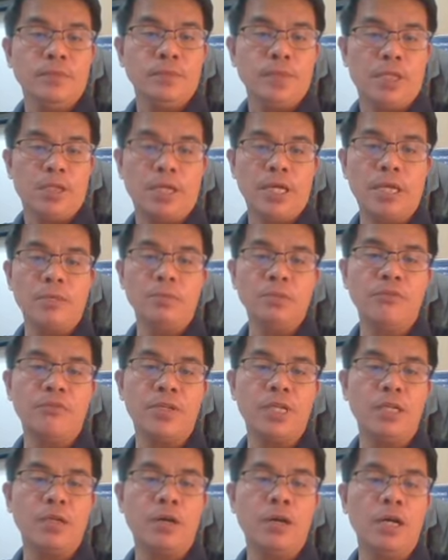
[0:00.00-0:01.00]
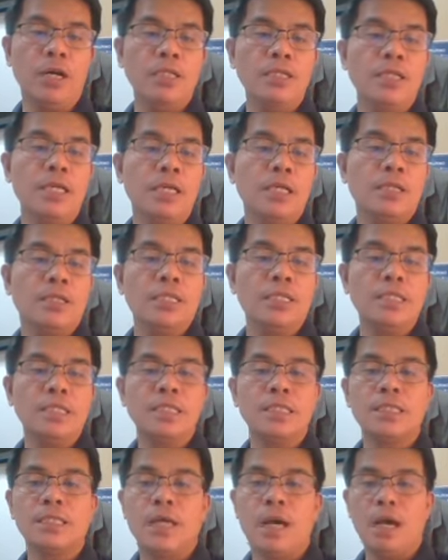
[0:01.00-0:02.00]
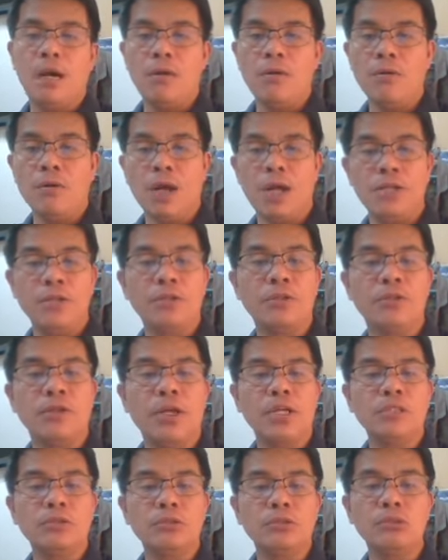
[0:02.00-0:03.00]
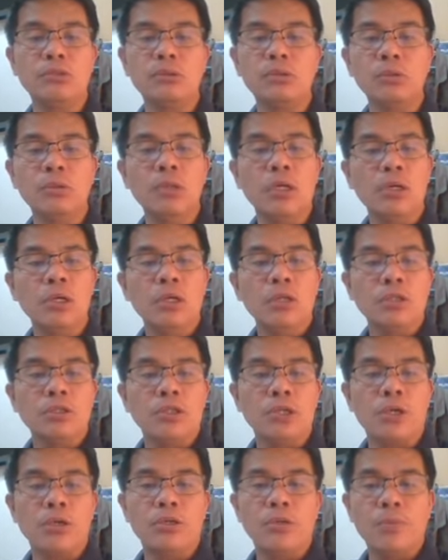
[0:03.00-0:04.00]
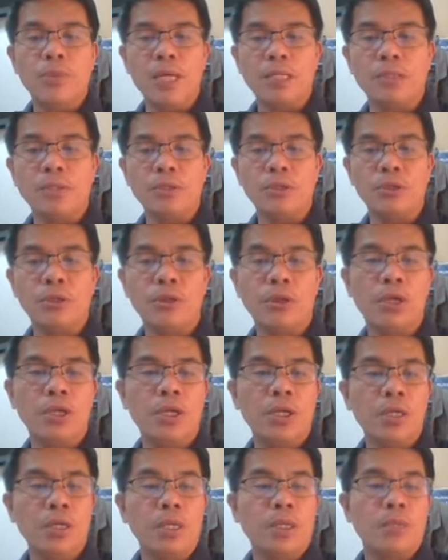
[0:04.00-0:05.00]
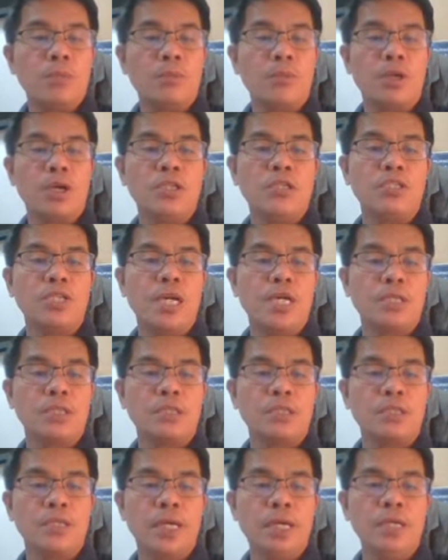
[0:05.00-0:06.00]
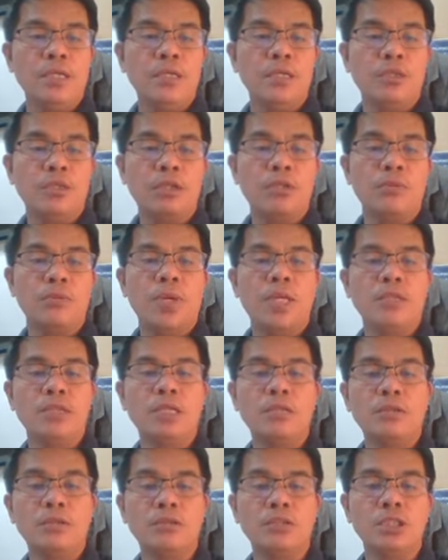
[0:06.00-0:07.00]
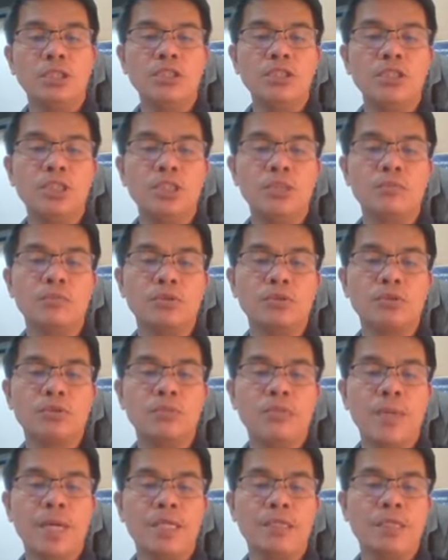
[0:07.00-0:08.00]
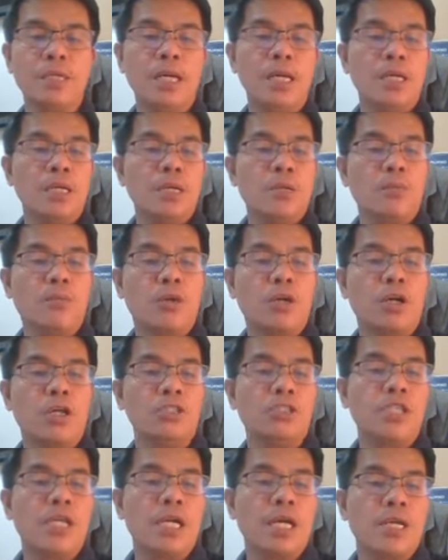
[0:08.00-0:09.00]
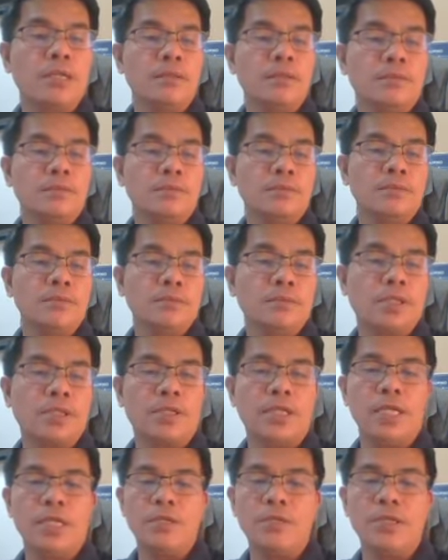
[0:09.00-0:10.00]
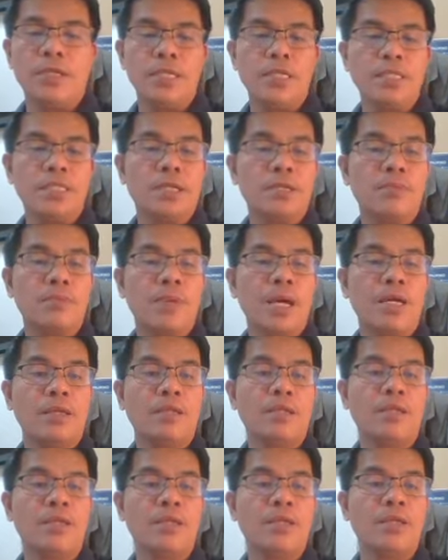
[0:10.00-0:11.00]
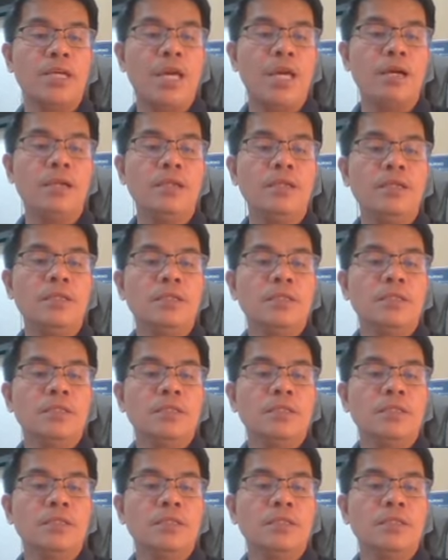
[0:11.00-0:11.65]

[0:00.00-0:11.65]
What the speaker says: Okay, moving on. This is how are you going to document your projects. Okay, documenting continuous improvement project. Okay, there is a reminder there.